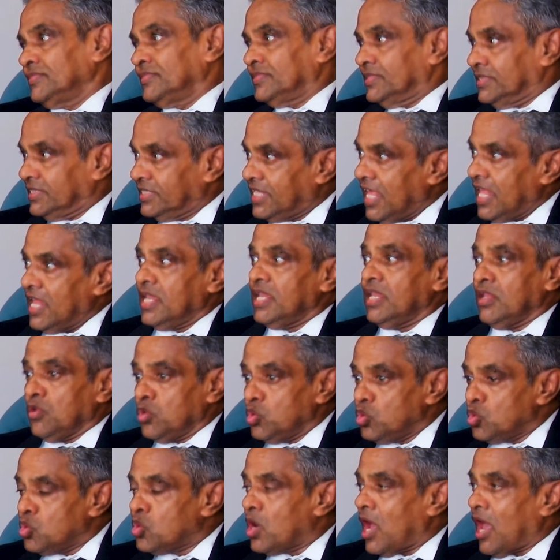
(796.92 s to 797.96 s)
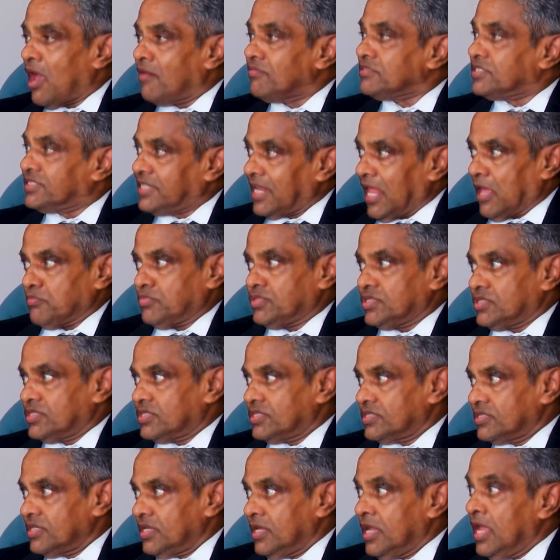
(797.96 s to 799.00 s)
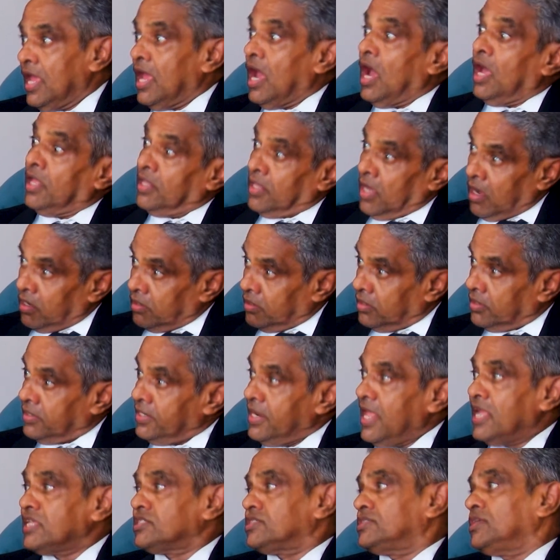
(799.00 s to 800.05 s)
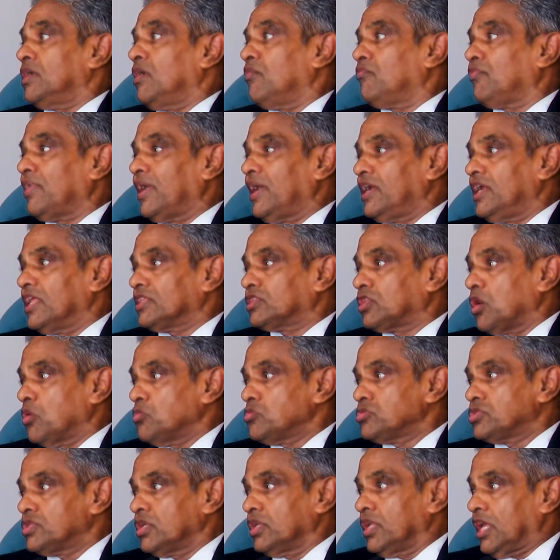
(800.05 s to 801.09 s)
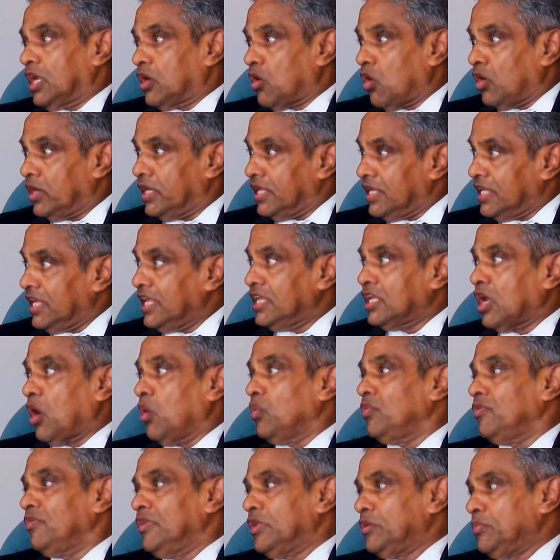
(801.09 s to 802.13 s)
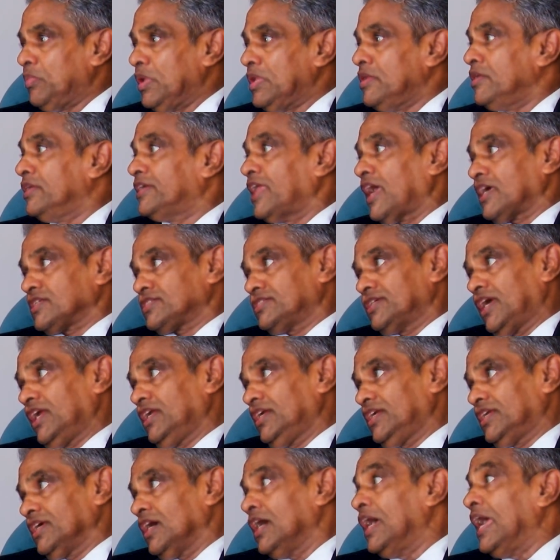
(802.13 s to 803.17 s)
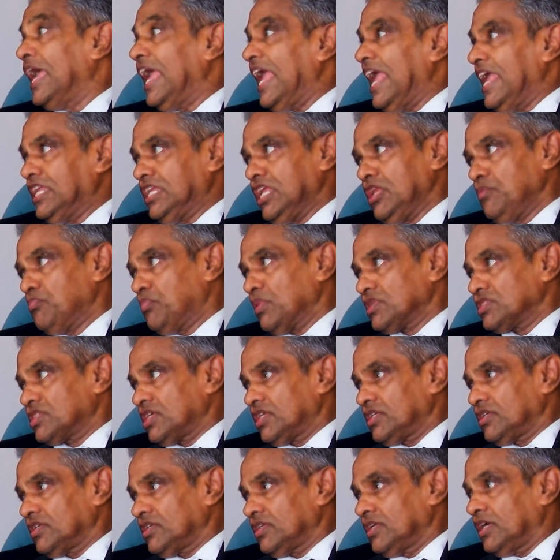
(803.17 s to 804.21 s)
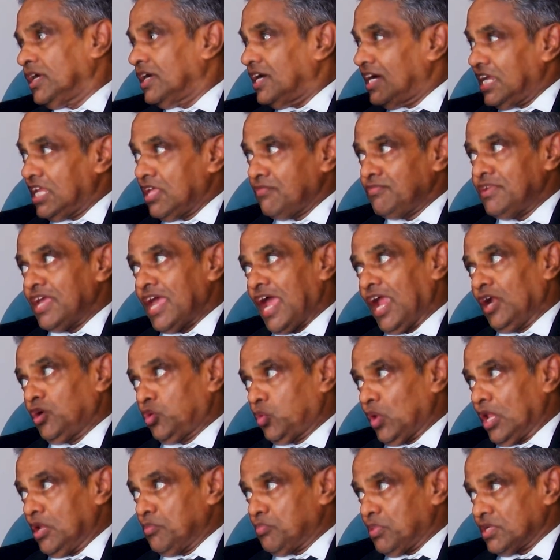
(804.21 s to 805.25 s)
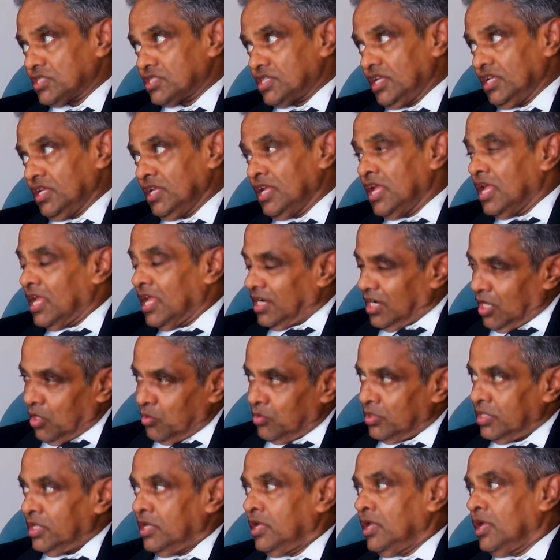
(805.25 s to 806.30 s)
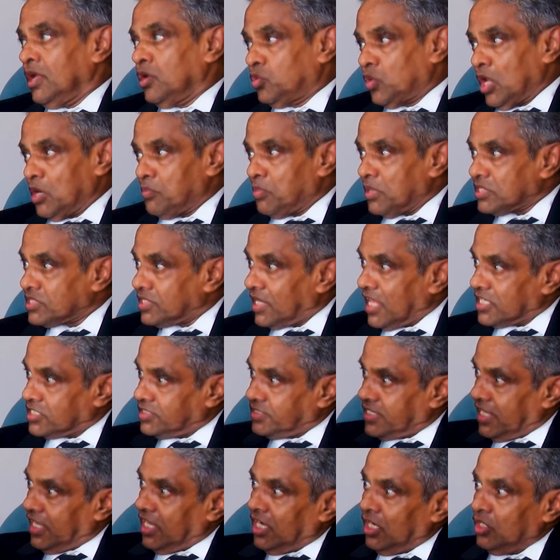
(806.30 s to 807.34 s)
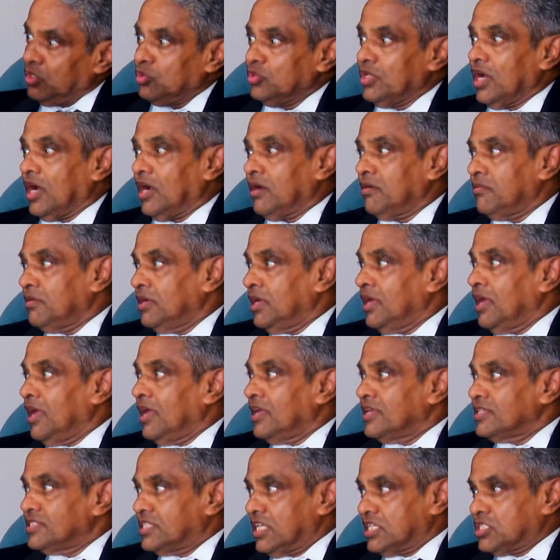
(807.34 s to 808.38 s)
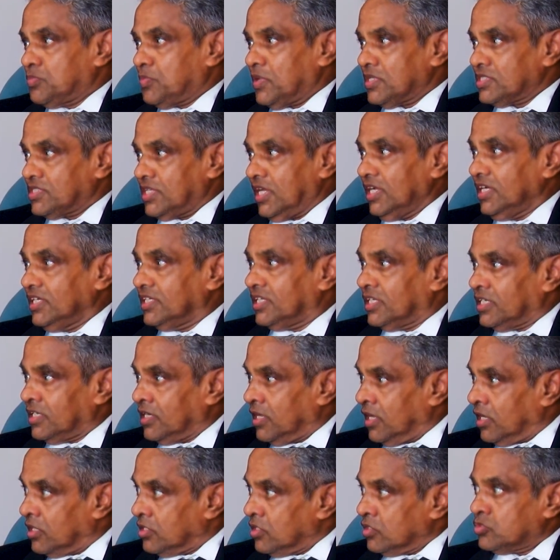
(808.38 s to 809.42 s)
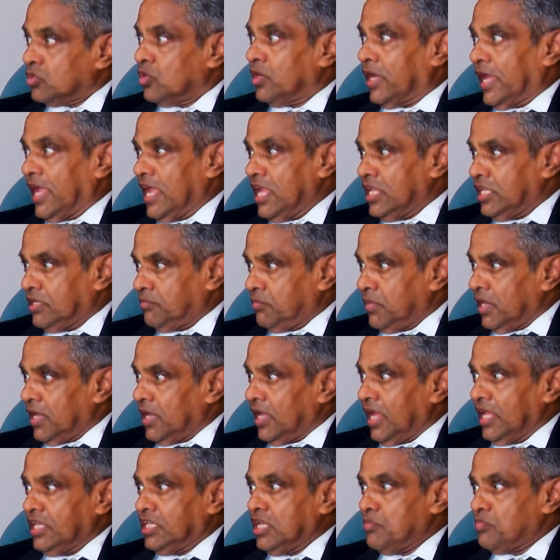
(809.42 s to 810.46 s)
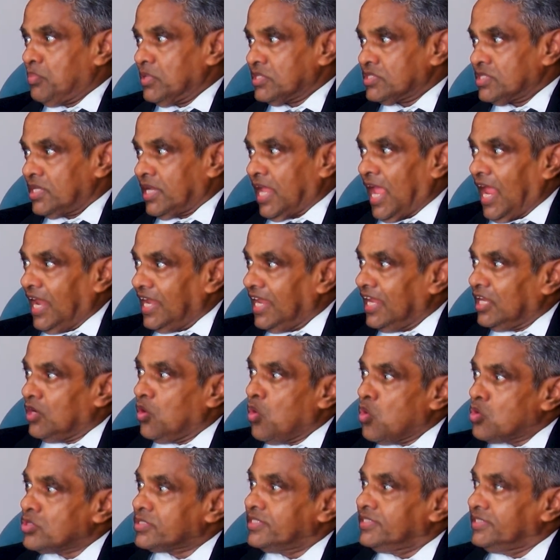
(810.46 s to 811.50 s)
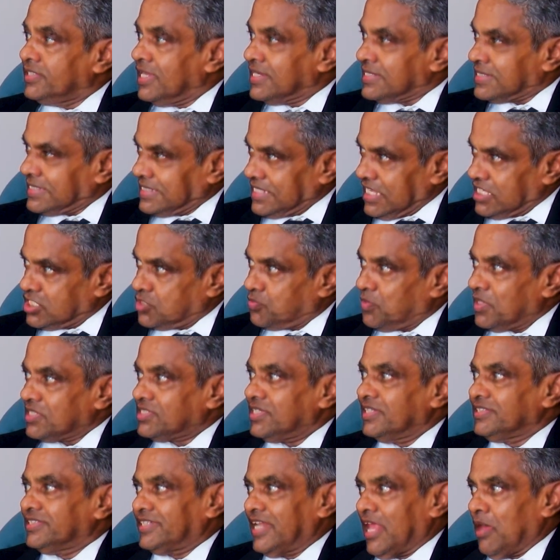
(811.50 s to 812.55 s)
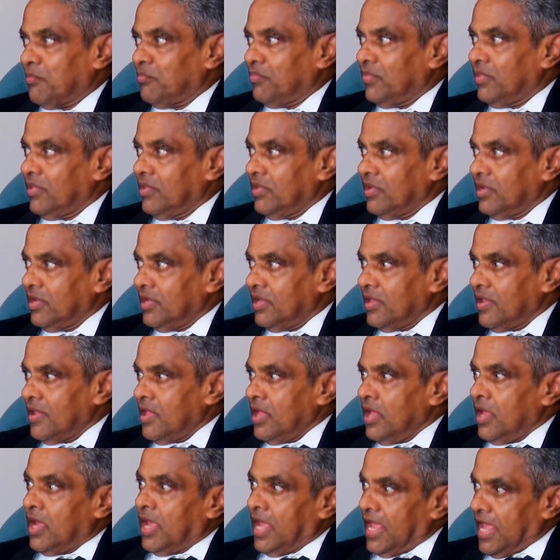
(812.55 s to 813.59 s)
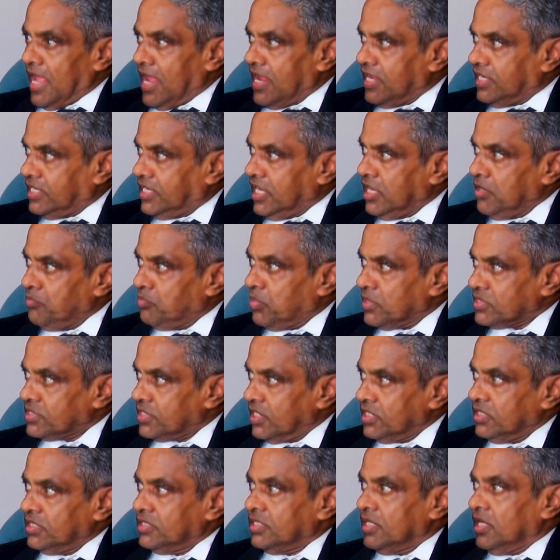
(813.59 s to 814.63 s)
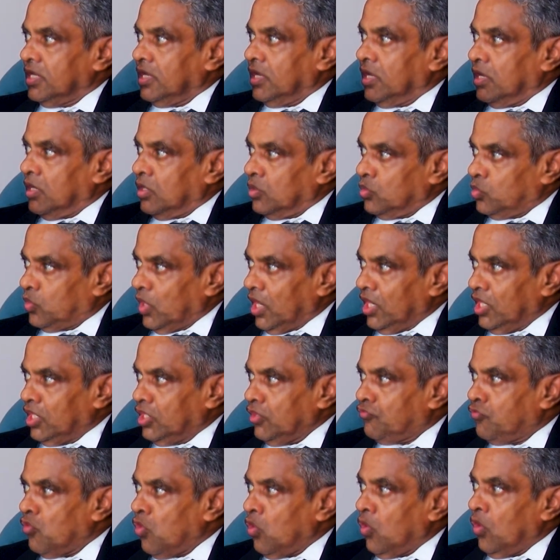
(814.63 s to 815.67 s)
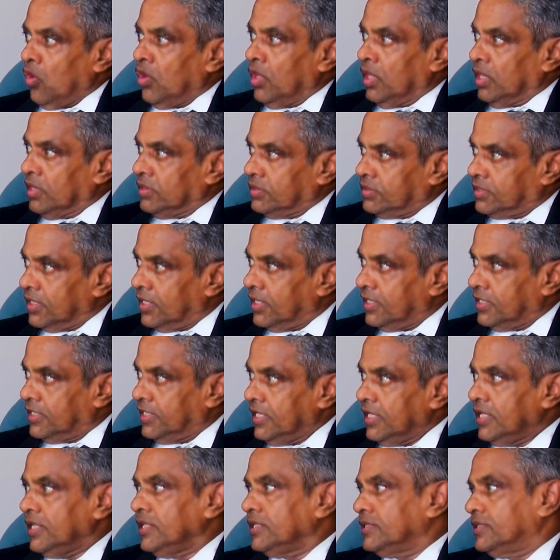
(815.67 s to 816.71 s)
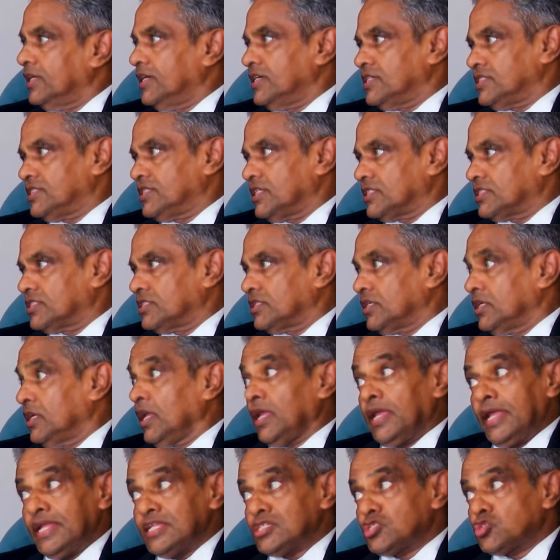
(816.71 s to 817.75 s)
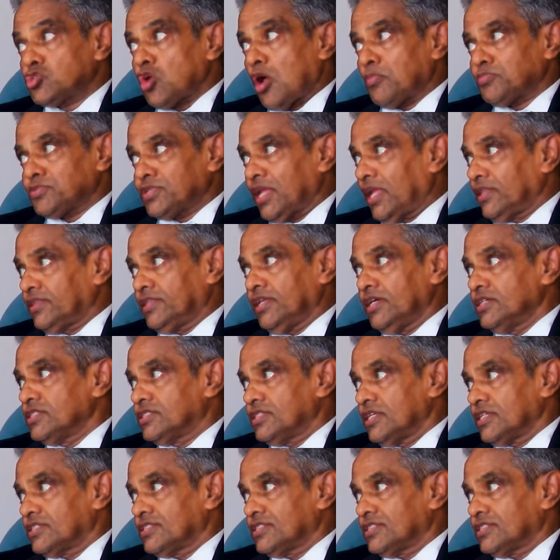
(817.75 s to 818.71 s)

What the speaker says: Then you have slabs. Next 500,000, accordingly now you will be taxed at 18%. Earlier we had 12%, Now 12% has taken to the 6%, so 18%. And it goes in the 6% slab. 18%, 24, 30, 36. It stops at 36.